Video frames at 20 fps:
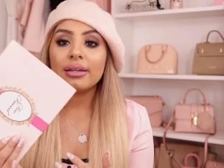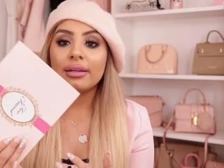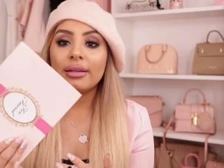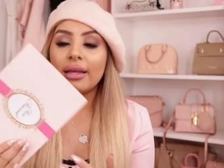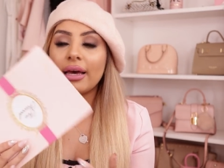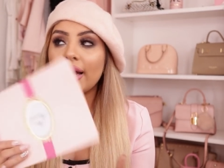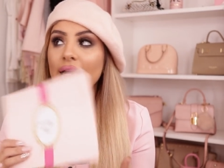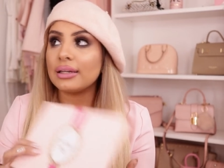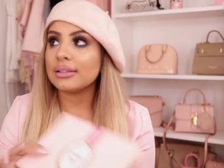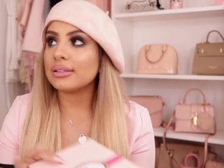
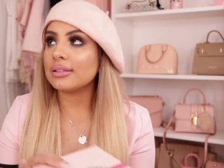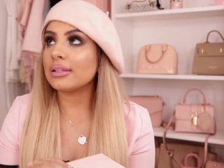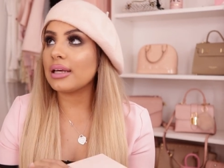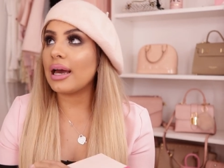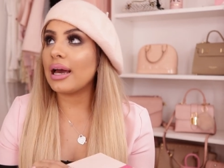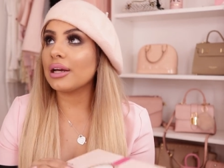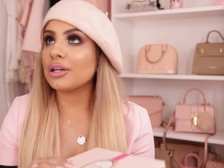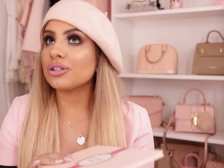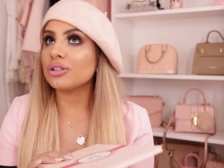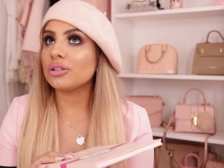that
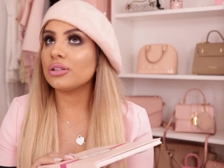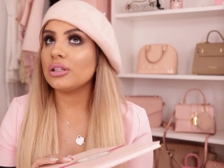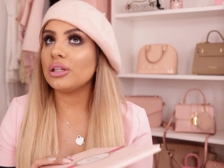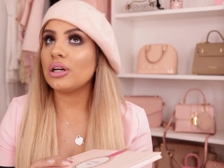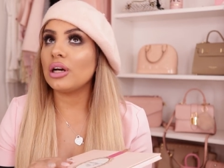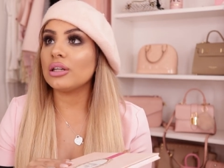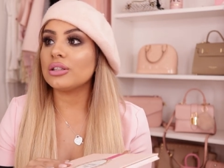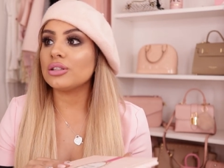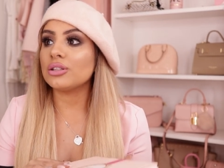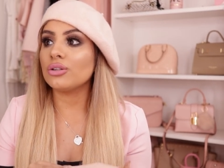actually
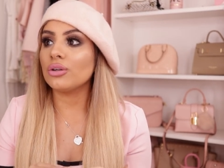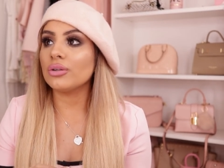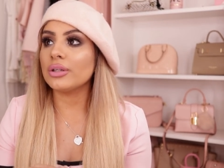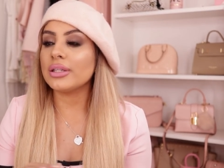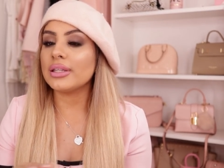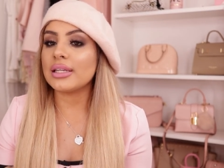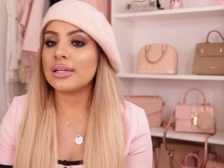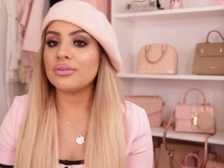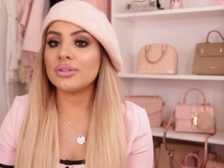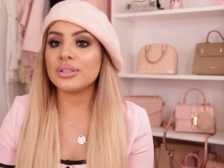got
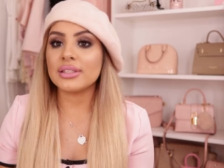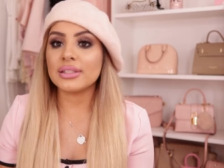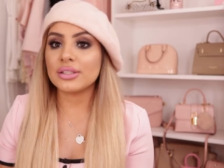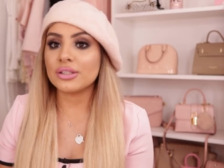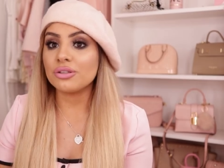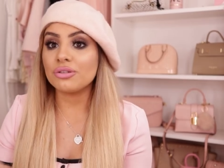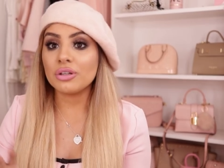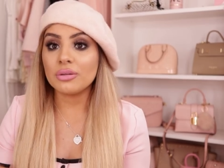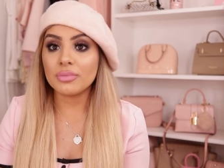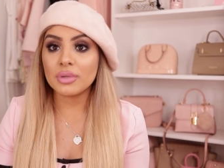stolen that was
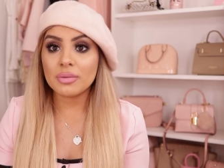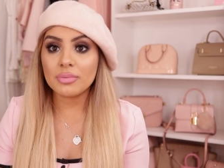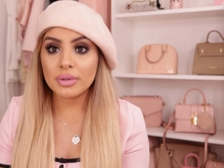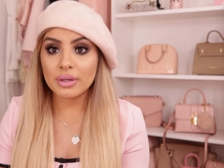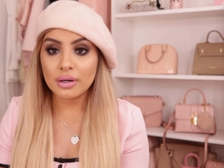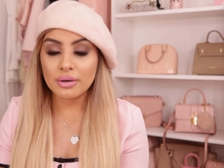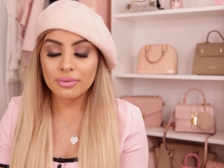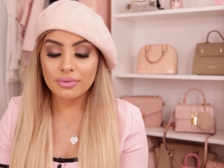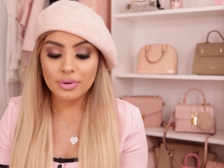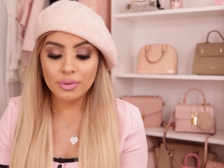extremely
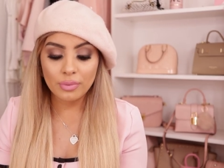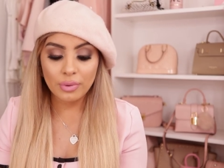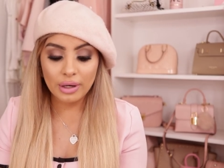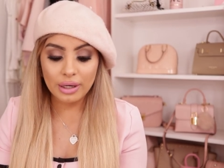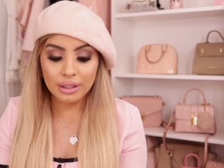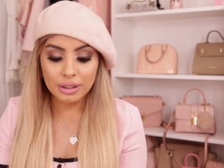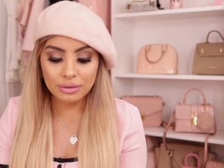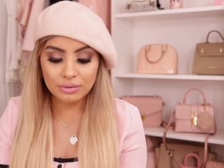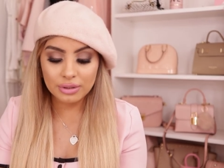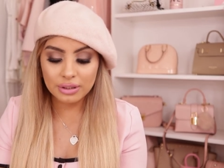beat up from where I
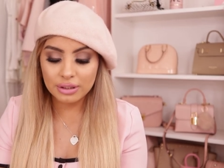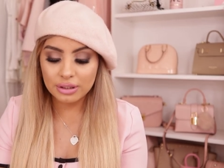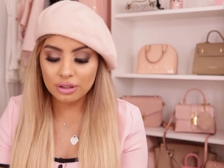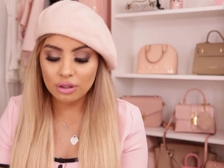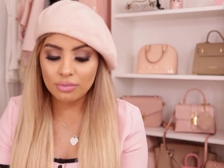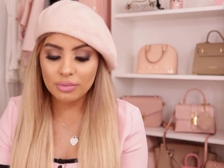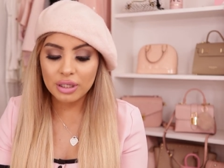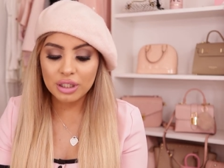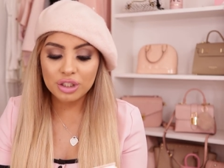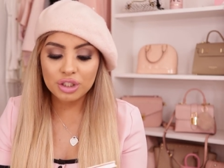used it
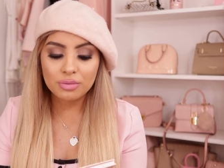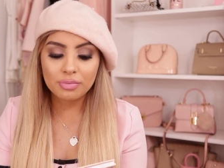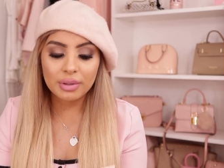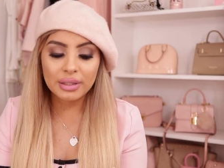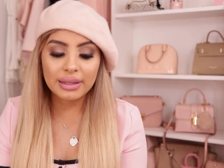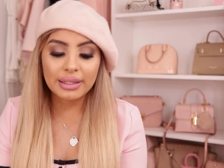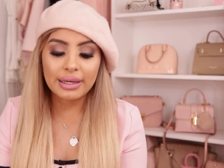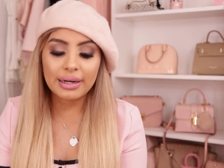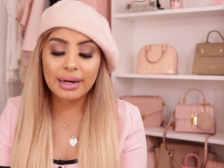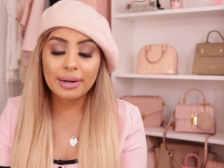so much
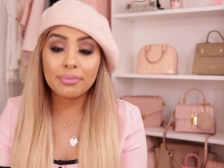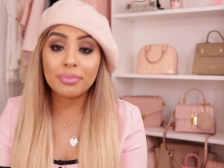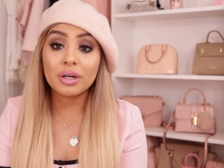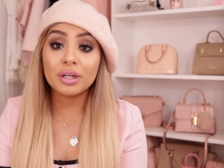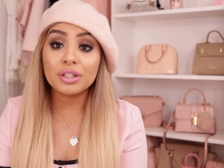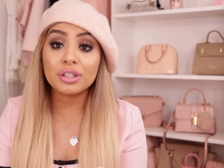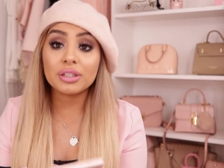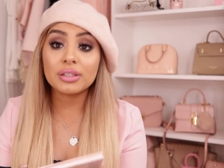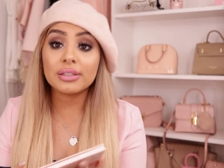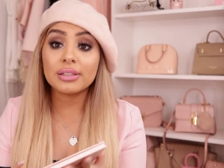but then I
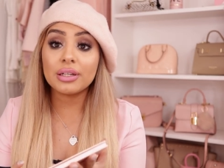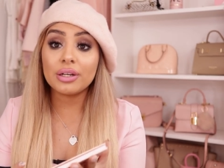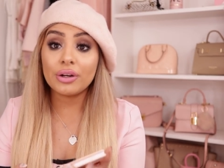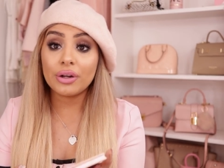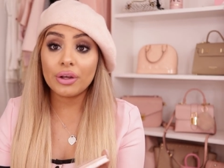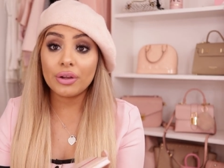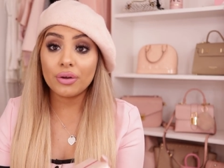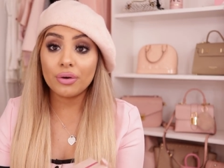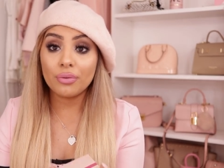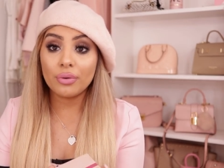purchased
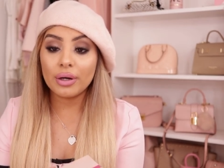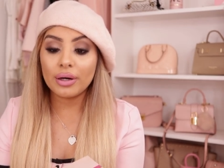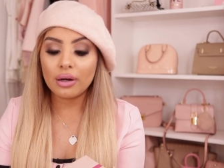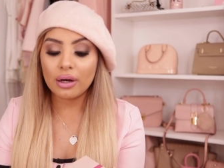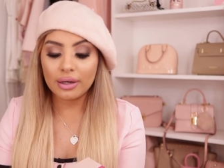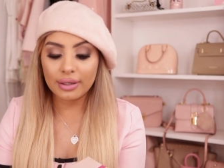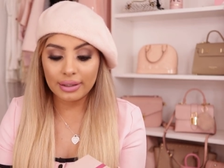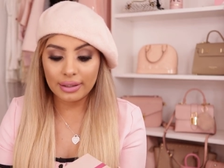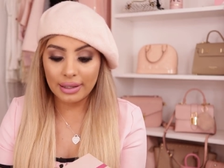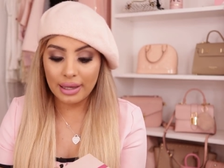another one
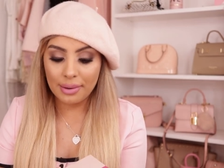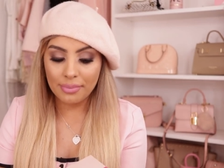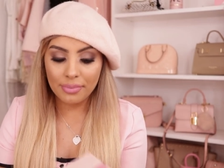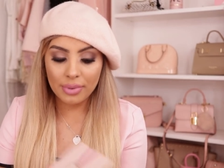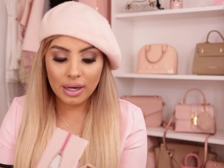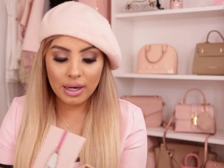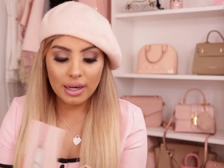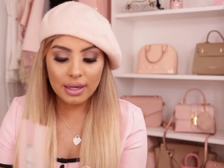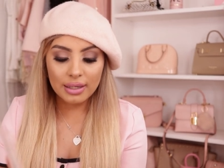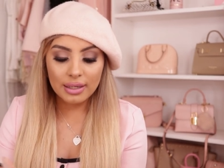on
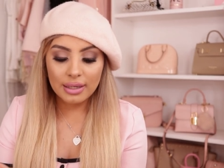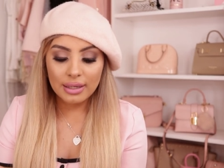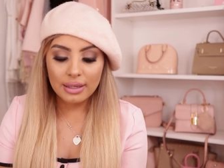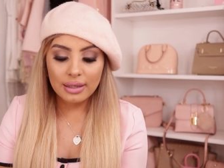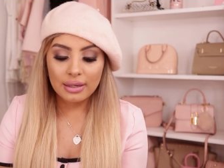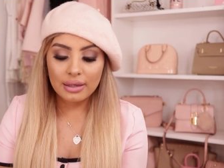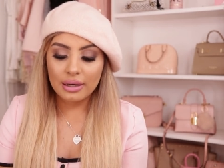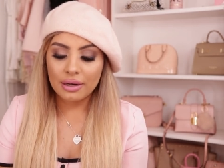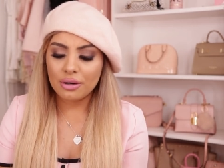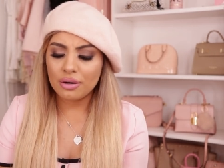Glambot
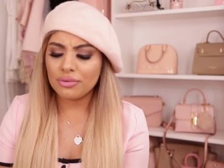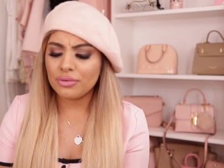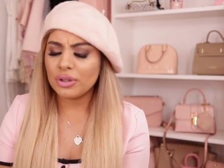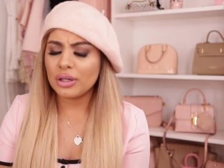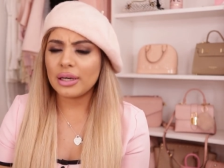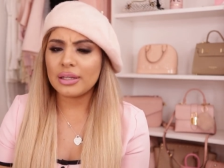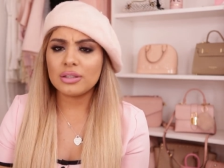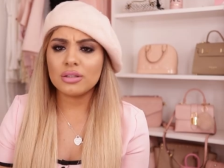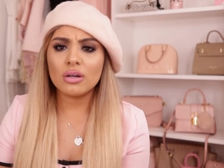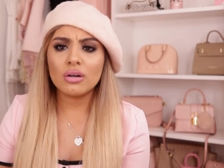I don't know if you
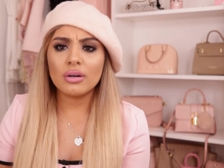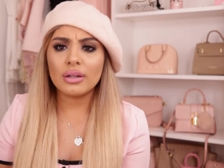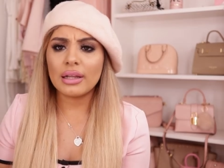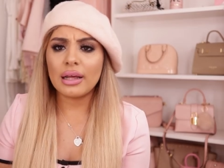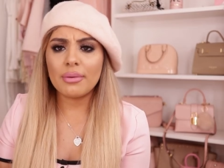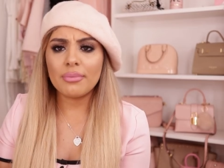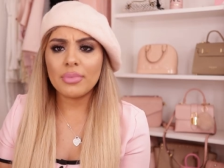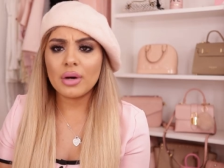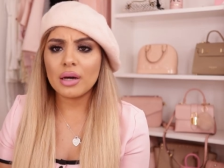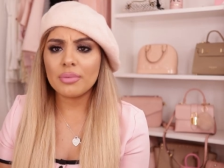guys know
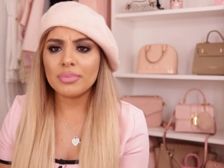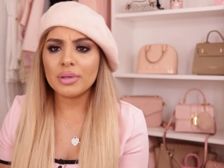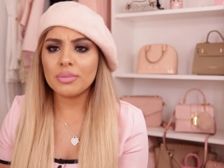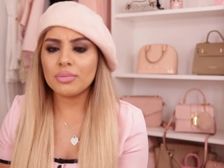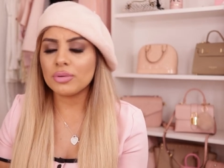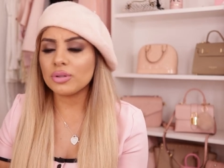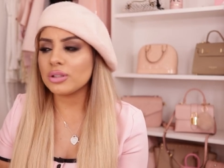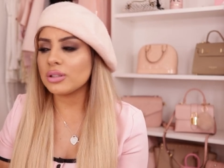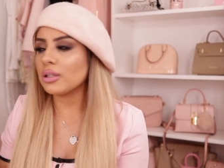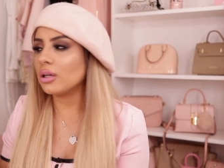Glambot
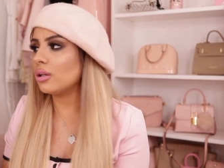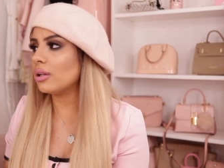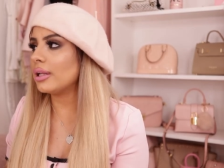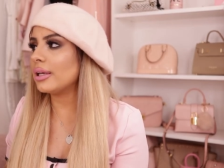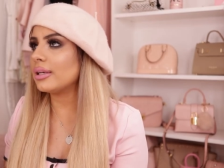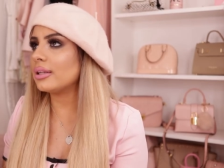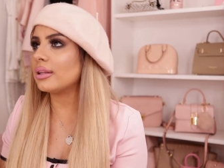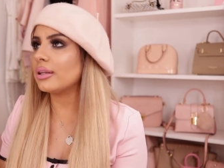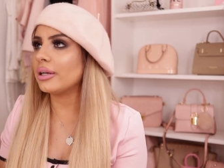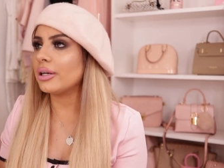people sell
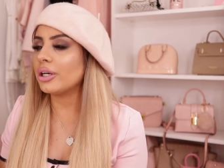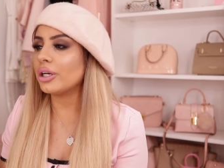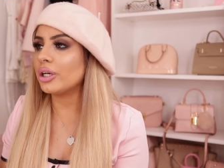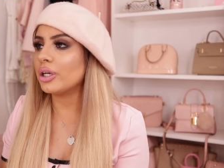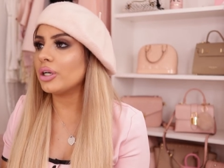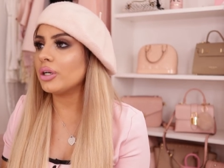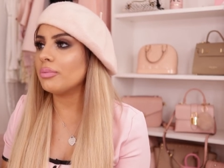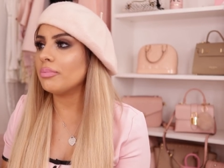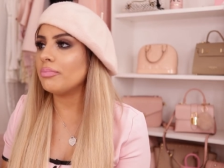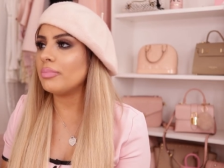like
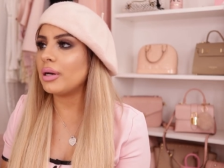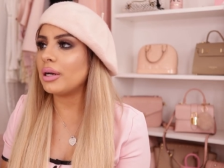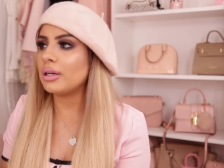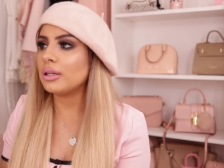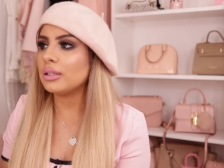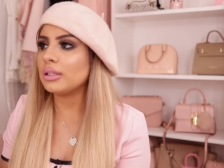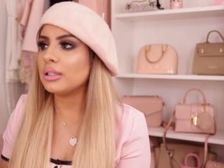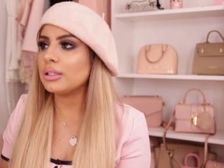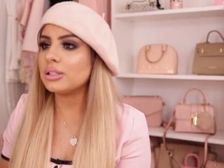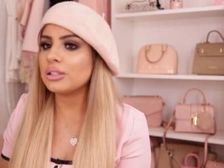their
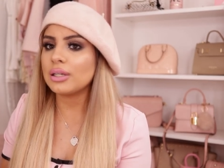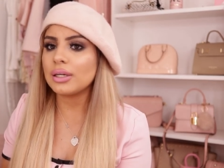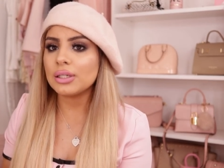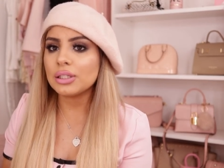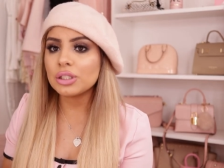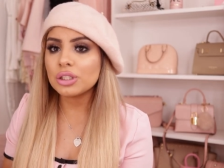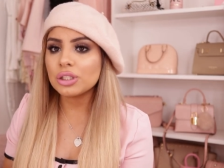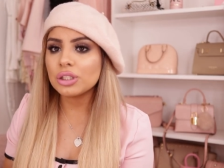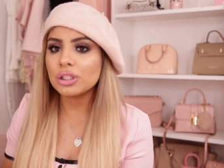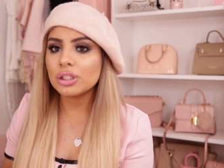barely
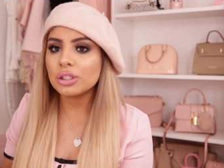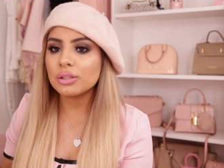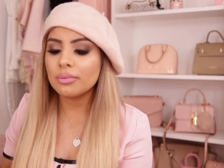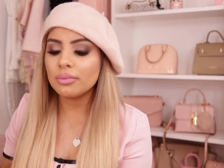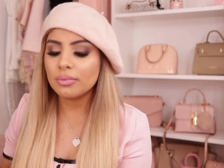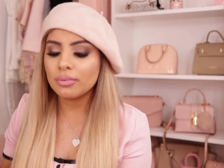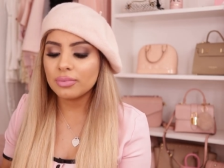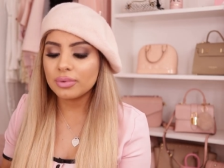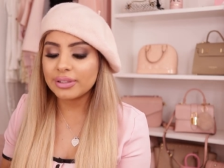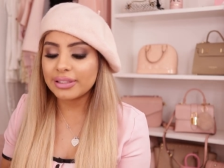touched
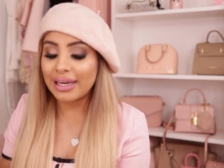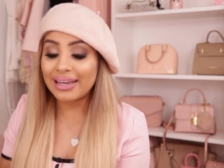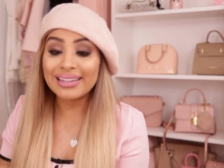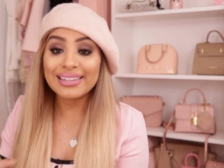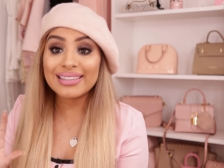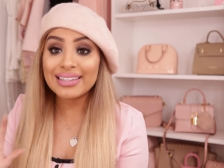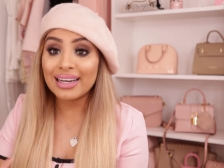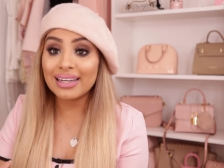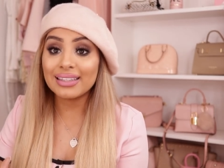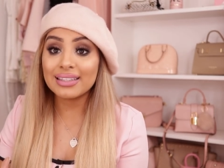
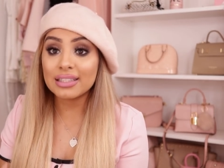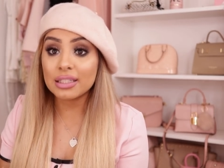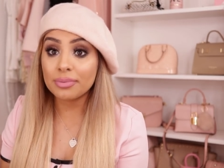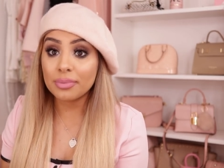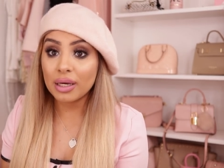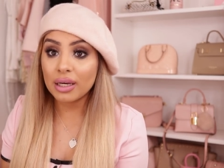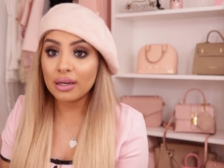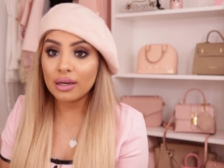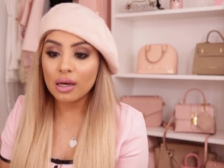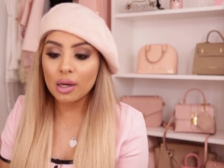sanitized
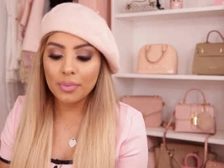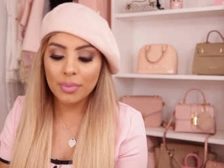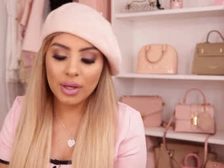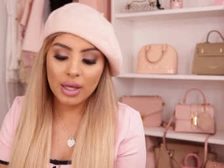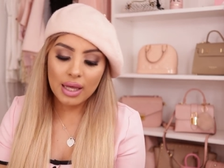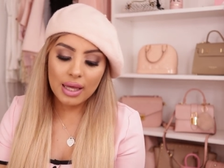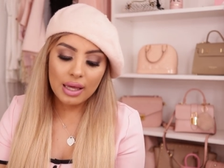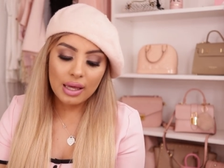makeup